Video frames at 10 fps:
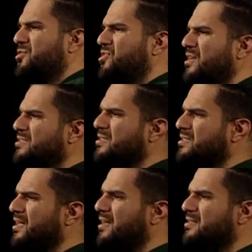Jesus
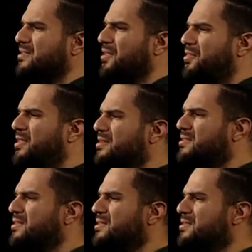says,
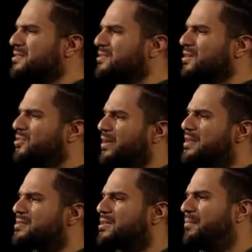this is the
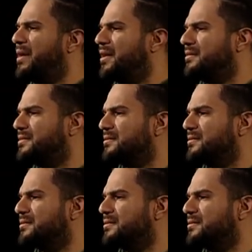greatest command.